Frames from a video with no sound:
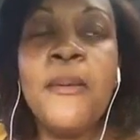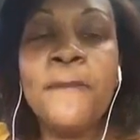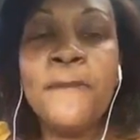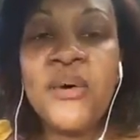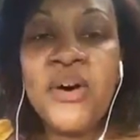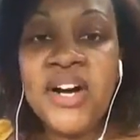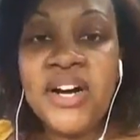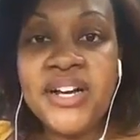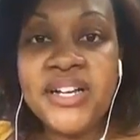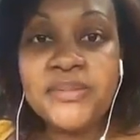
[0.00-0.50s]

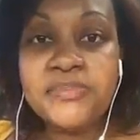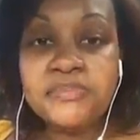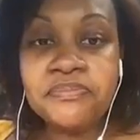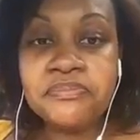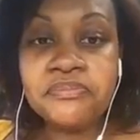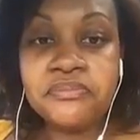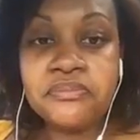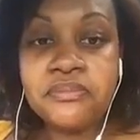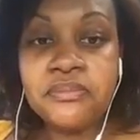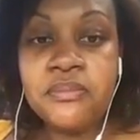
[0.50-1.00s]
But
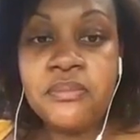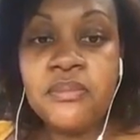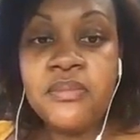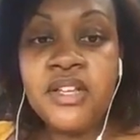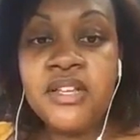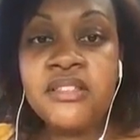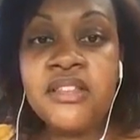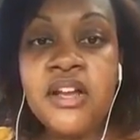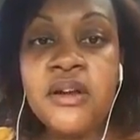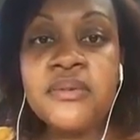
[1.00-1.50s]

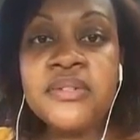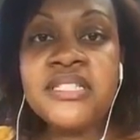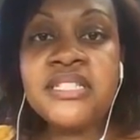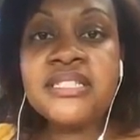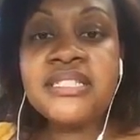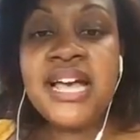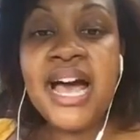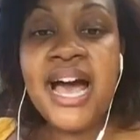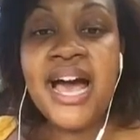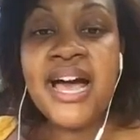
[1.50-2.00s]
there was
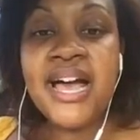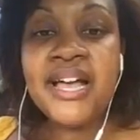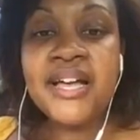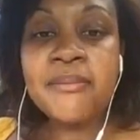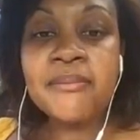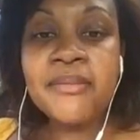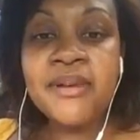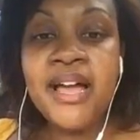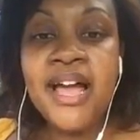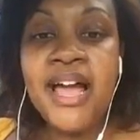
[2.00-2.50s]
a
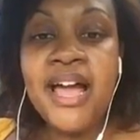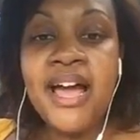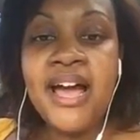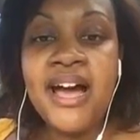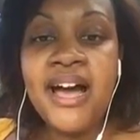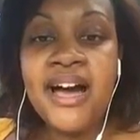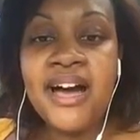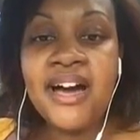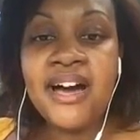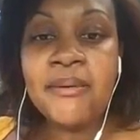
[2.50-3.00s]
time,
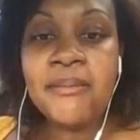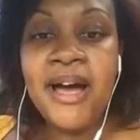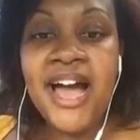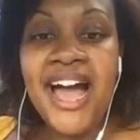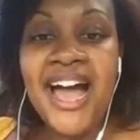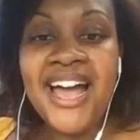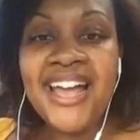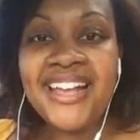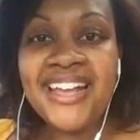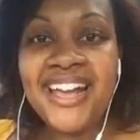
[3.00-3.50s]

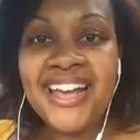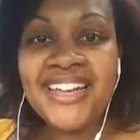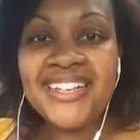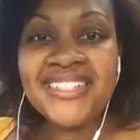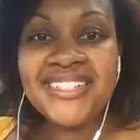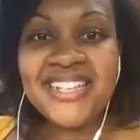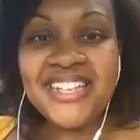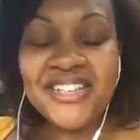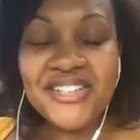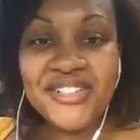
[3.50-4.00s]
hi
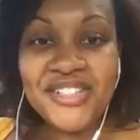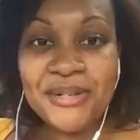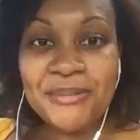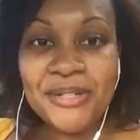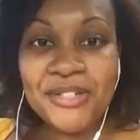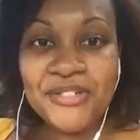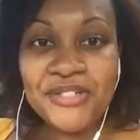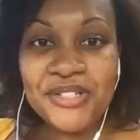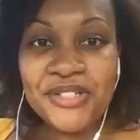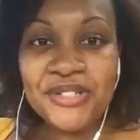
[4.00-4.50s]
guys, thank you so
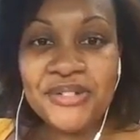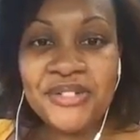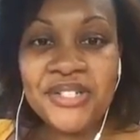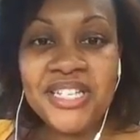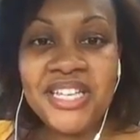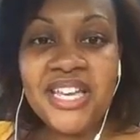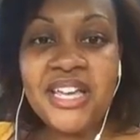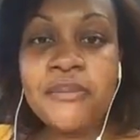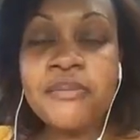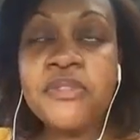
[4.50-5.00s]
much for
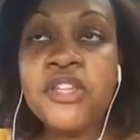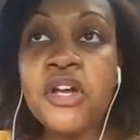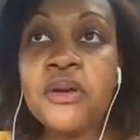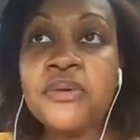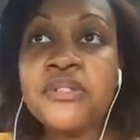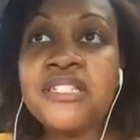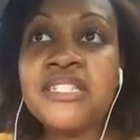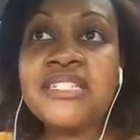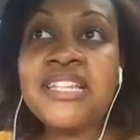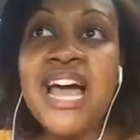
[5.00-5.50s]
tuning in. There
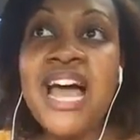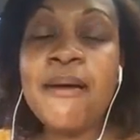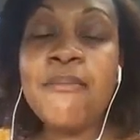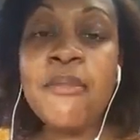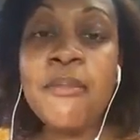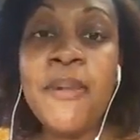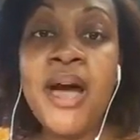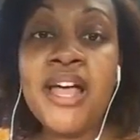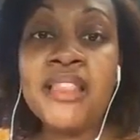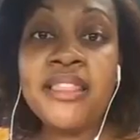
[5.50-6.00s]
was a time
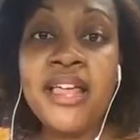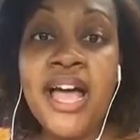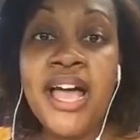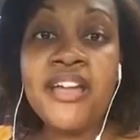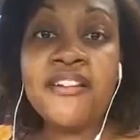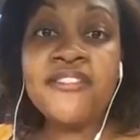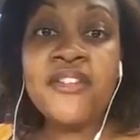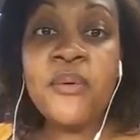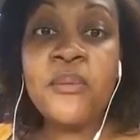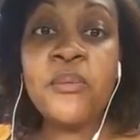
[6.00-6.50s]
in my
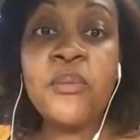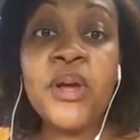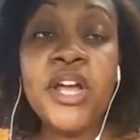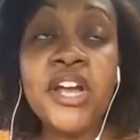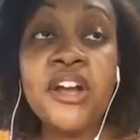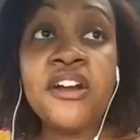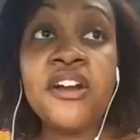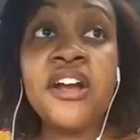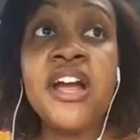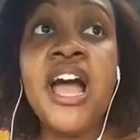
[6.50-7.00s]
life
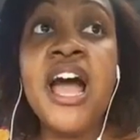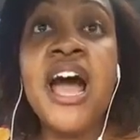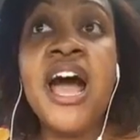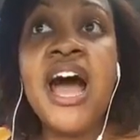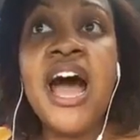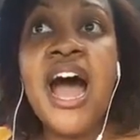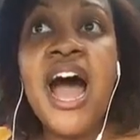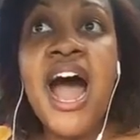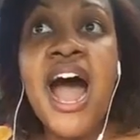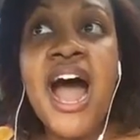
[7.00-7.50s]
where
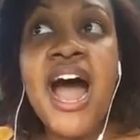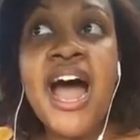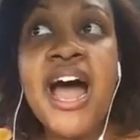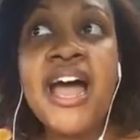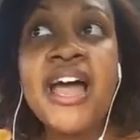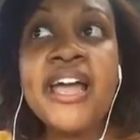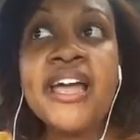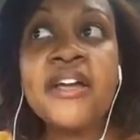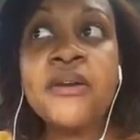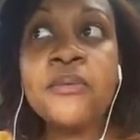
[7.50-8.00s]

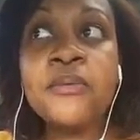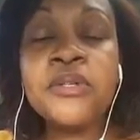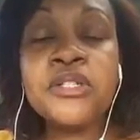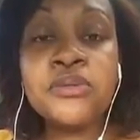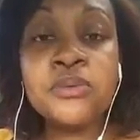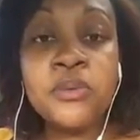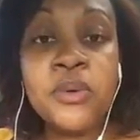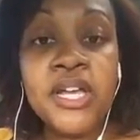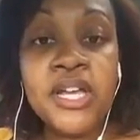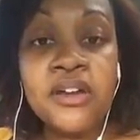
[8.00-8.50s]
I
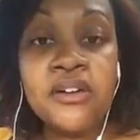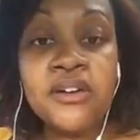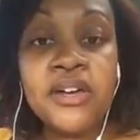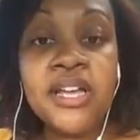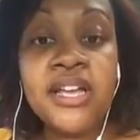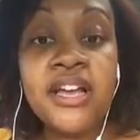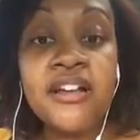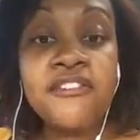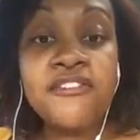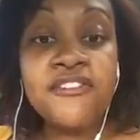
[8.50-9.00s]
was
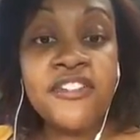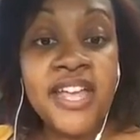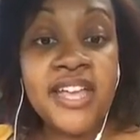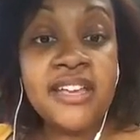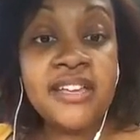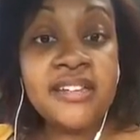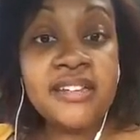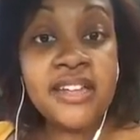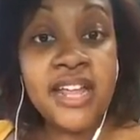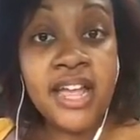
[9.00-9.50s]
wearing
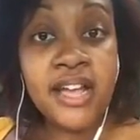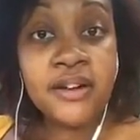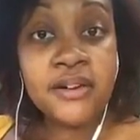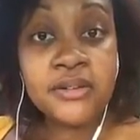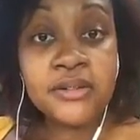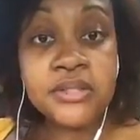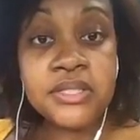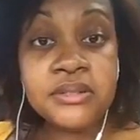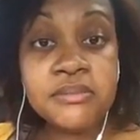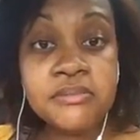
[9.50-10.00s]
fake
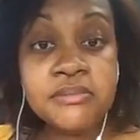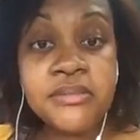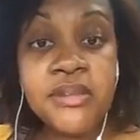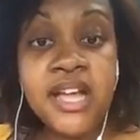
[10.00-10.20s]
nails.